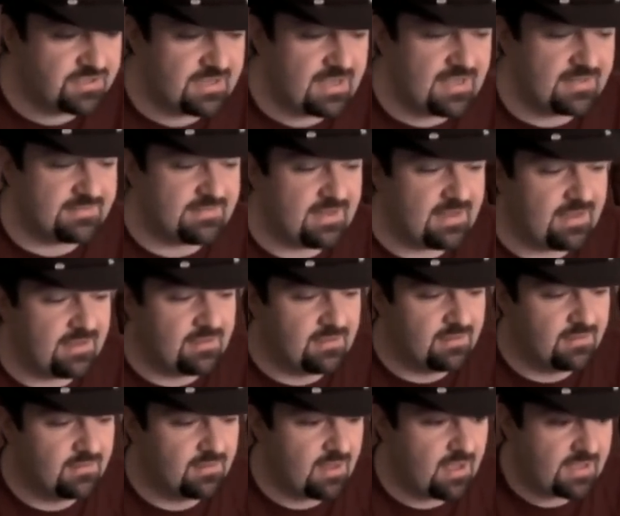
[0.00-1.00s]
your content,
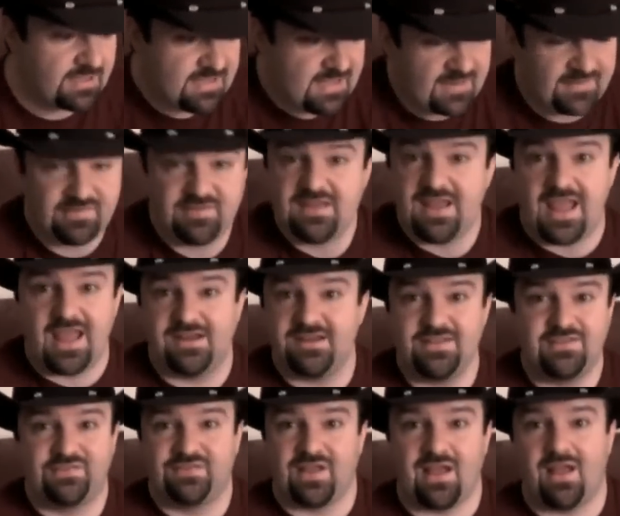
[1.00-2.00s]
I can't see
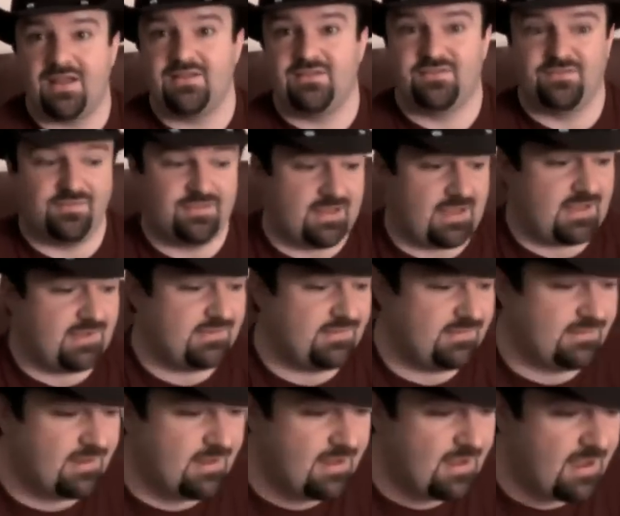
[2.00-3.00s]
any signs of
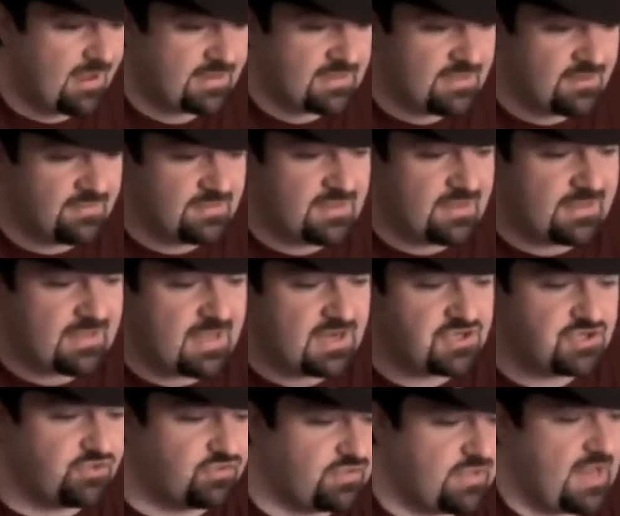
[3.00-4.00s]
this. I hear the
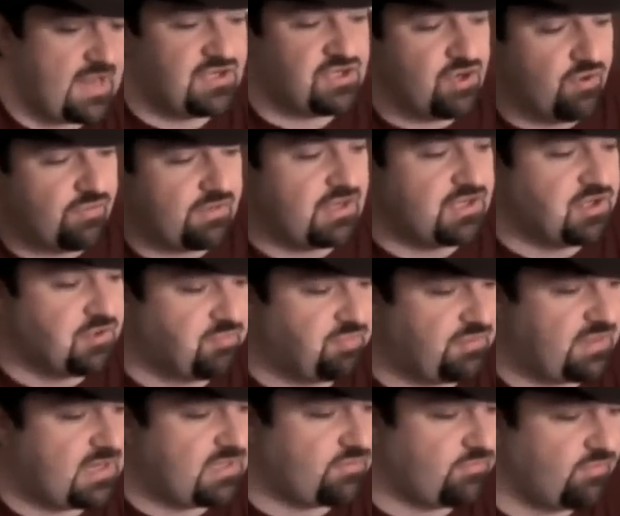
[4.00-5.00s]
occasional gay joke in your
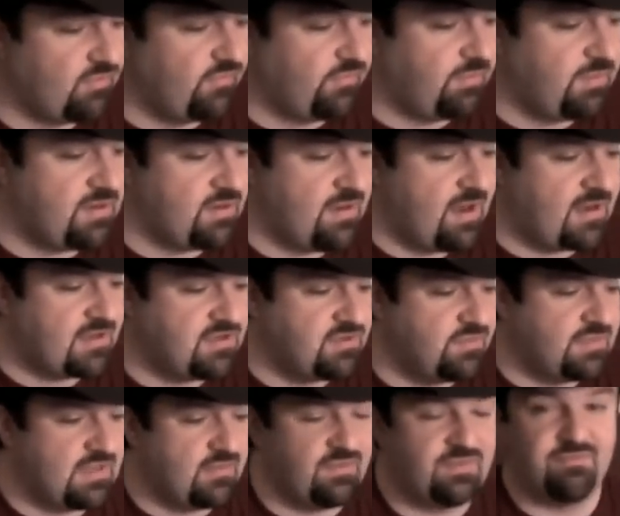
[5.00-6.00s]
playthroughs, but you're not
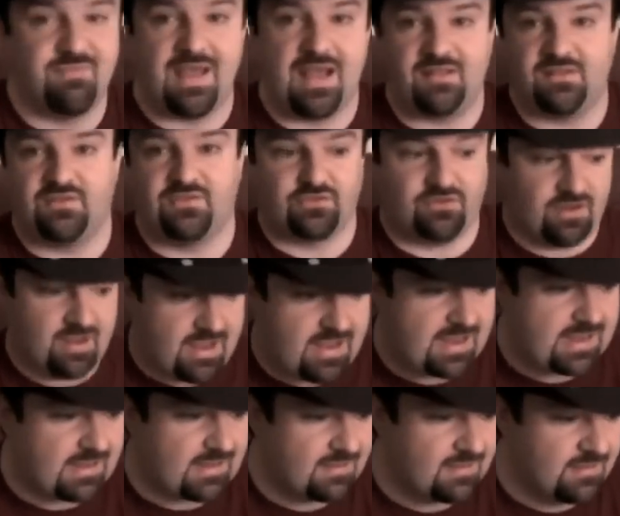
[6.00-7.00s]
doing it with malice or
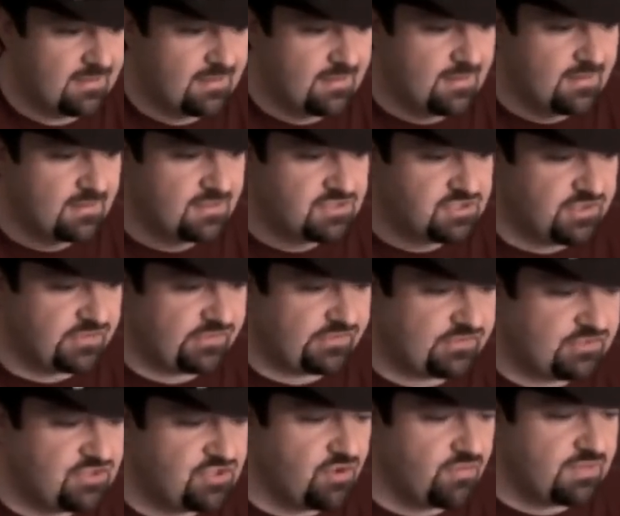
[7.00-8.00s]
hate.
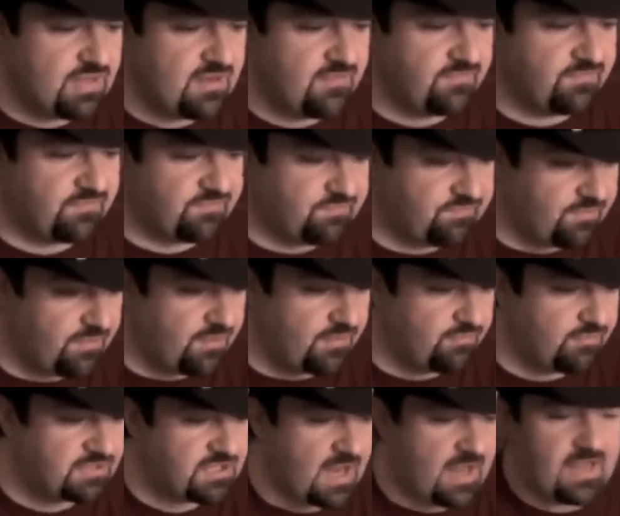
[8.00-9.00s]
Just joking for
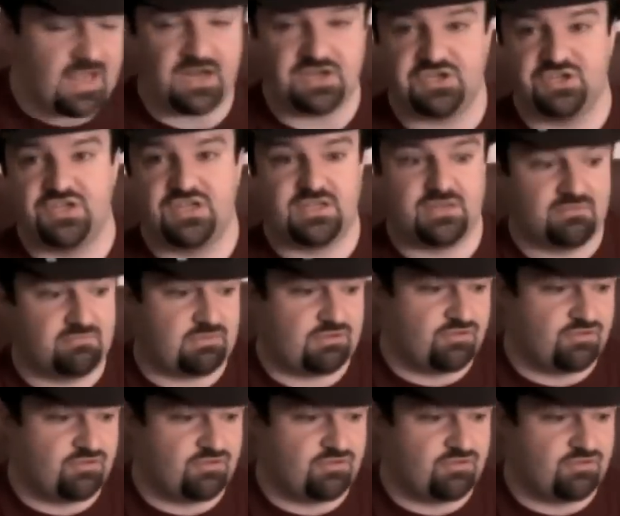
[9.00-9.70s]
fun, which I actually